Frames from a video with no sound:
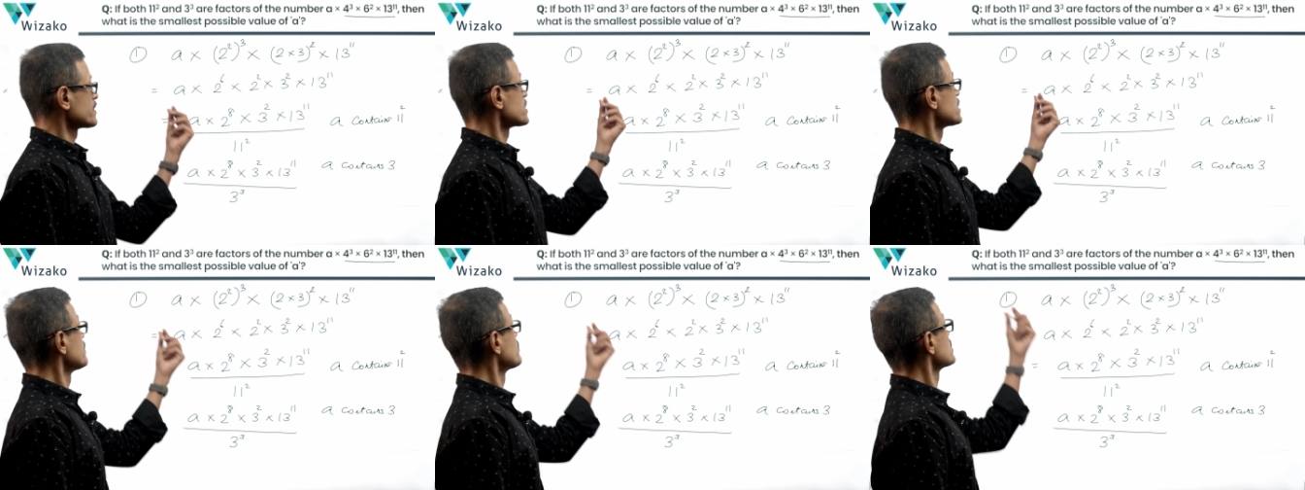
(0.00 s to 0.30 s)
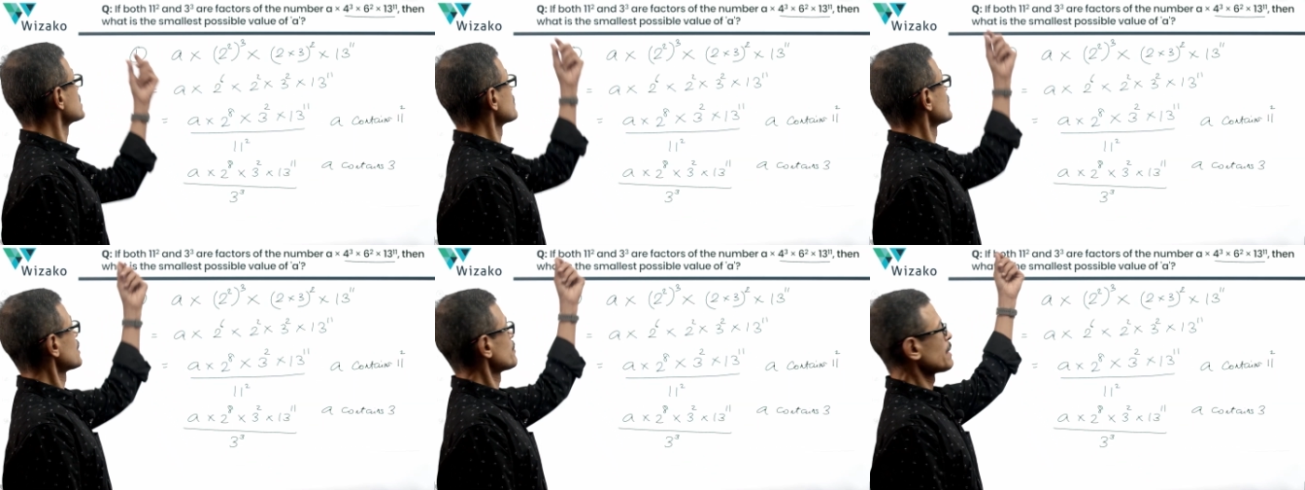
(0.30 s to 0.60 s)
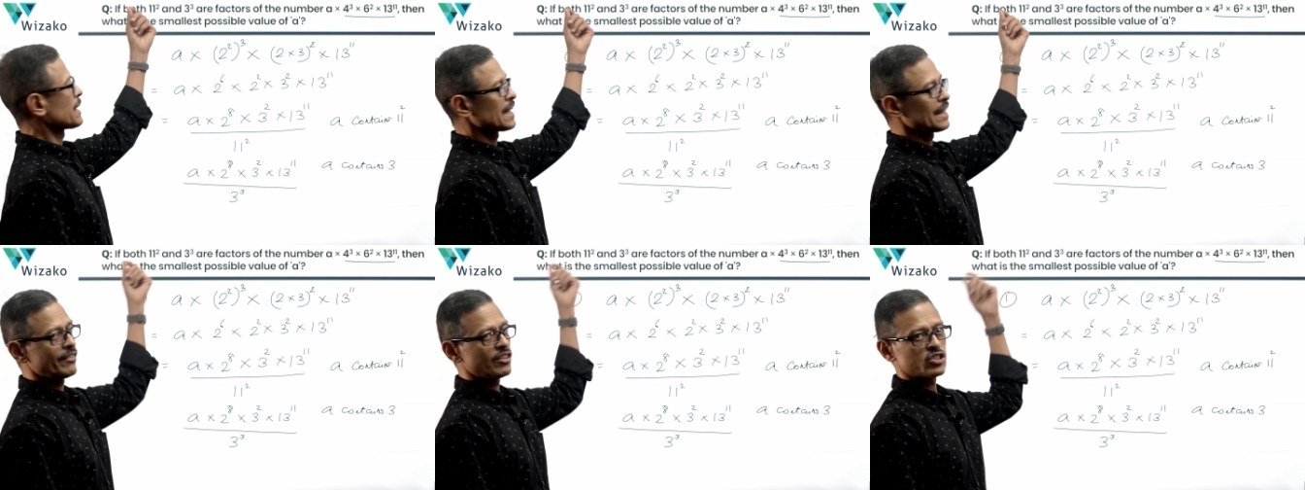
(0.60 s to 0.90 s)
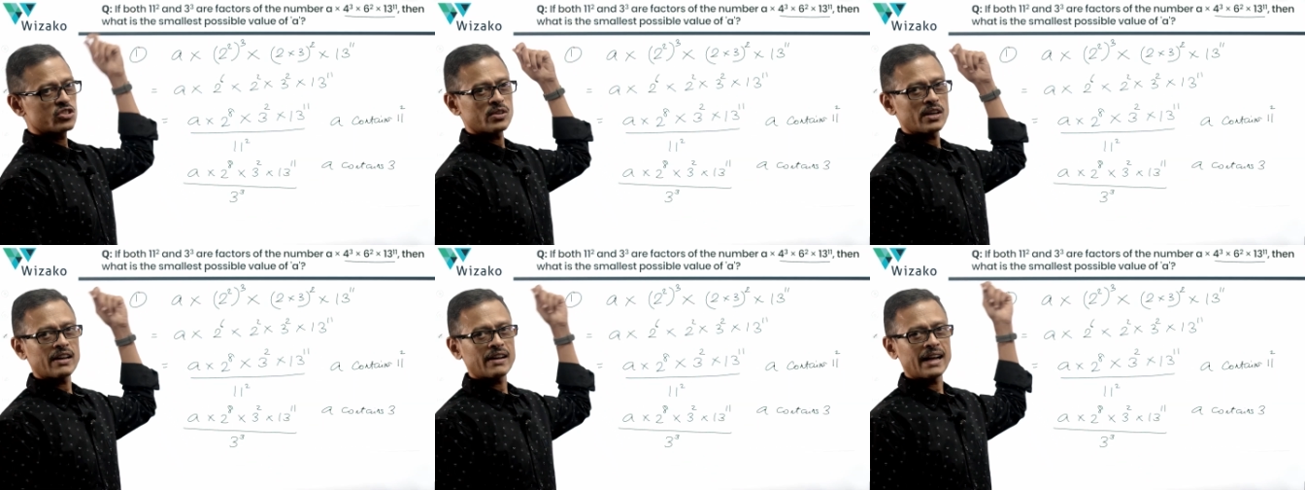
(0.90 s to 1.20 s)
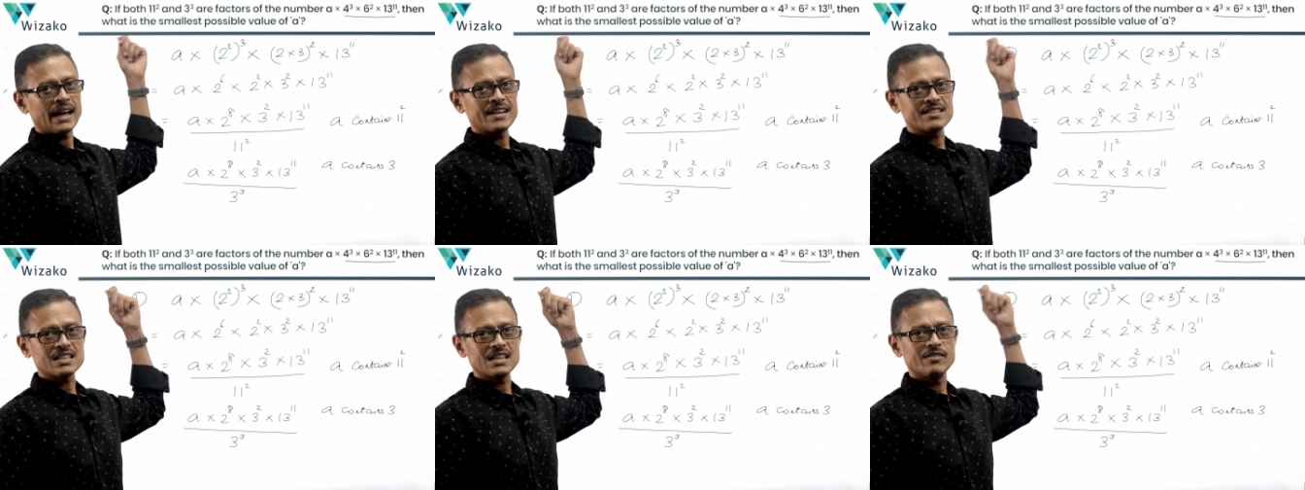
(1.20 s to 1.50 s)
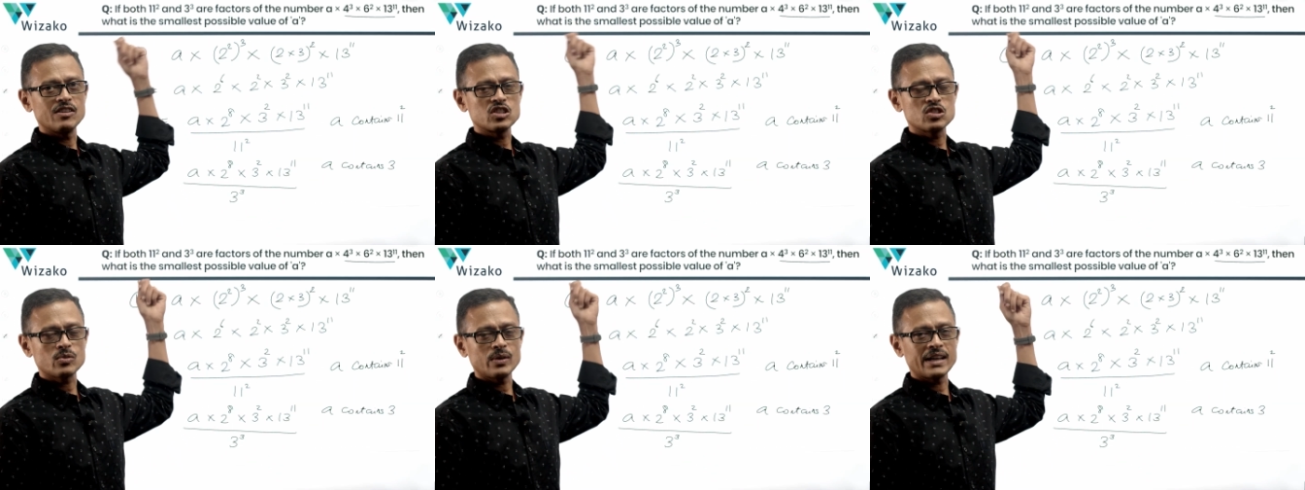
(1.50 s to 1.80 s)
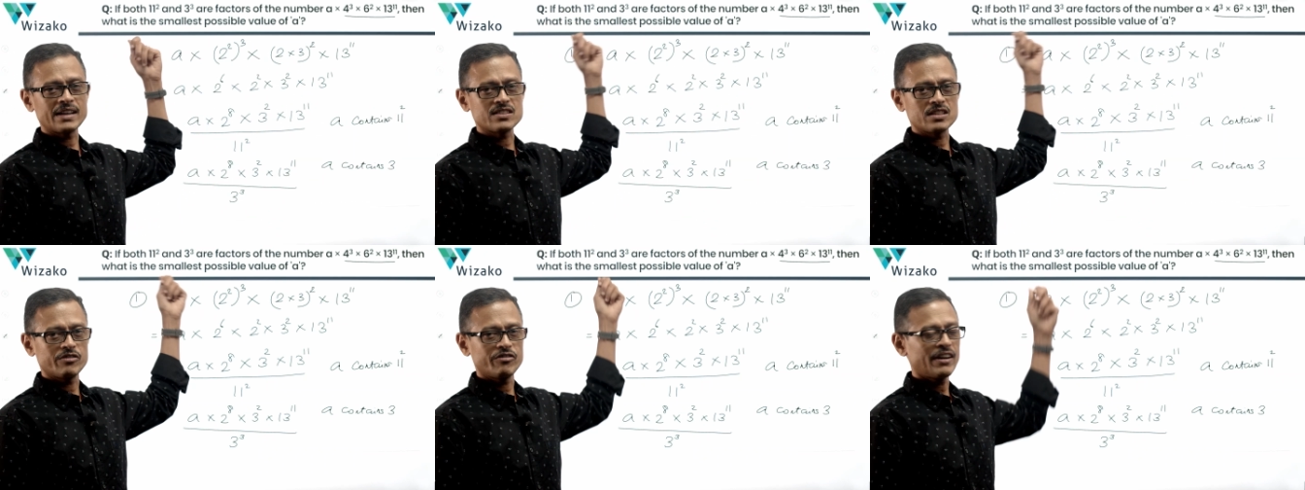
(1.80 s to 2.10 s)
it is divisible by 11 square or has 11
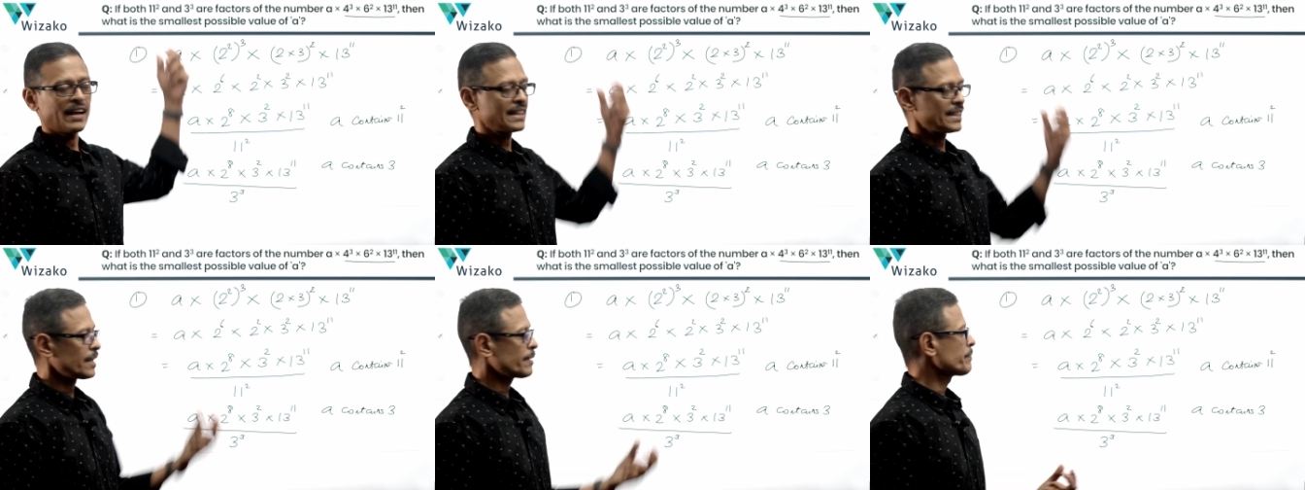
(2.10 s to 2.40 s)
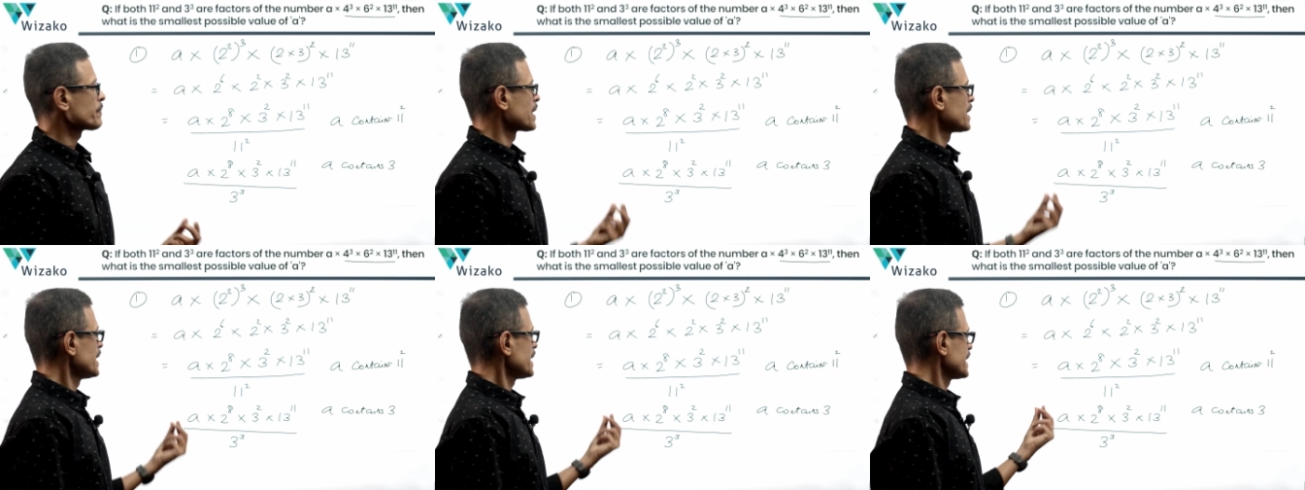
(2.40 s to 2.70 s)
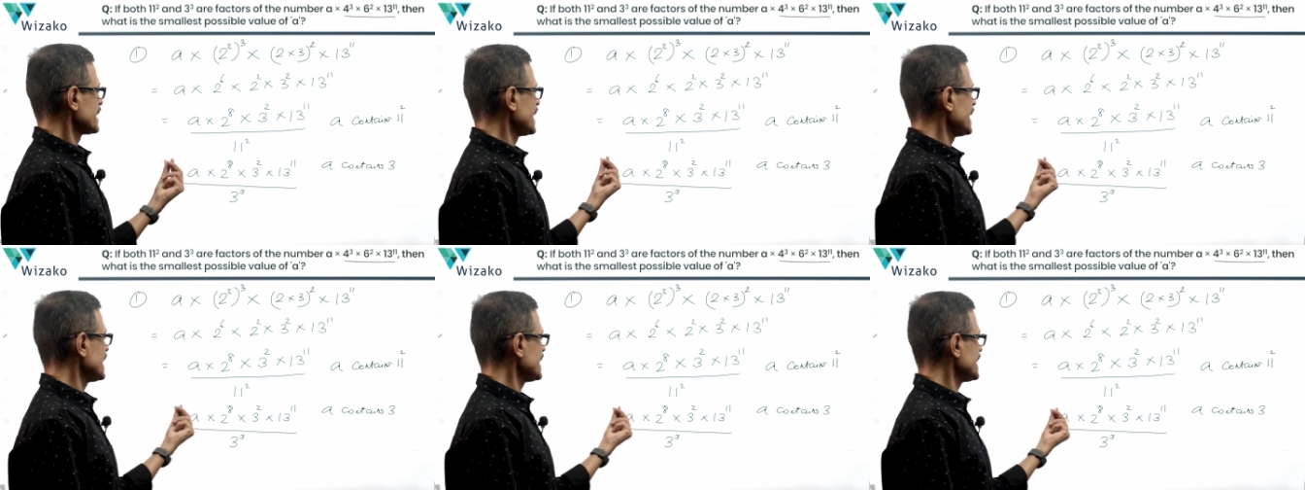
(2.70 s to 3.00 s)
square as a factor. A